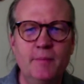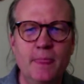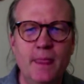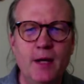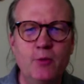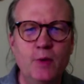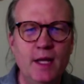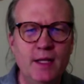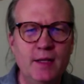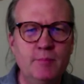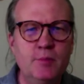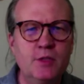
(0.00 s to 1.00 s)
I
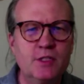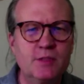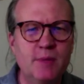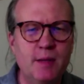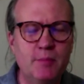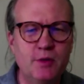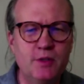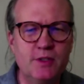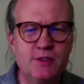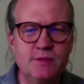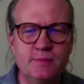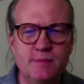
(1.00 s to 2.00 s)
read books about
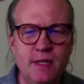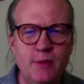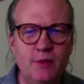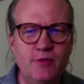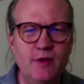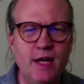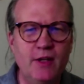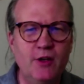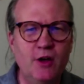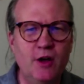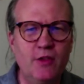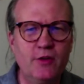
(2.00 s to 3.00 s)
Buddhism. I would find an
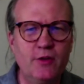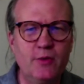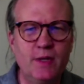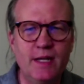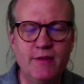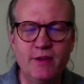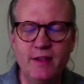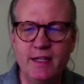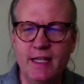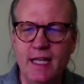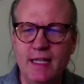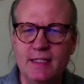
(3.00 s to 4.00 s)
author and read everything
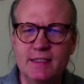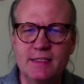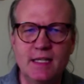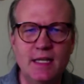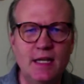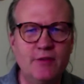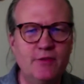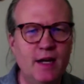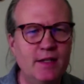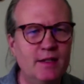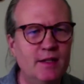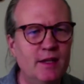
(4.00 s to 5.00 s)
they had to say. I'd
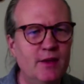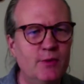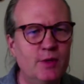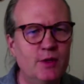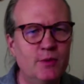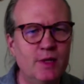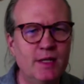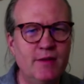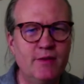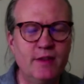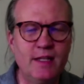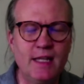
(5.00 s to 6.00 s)
find another one, read
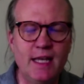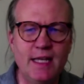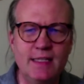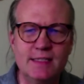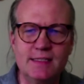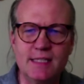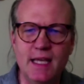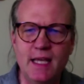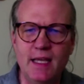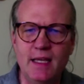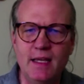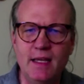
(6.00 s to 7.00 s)
everything they had to say.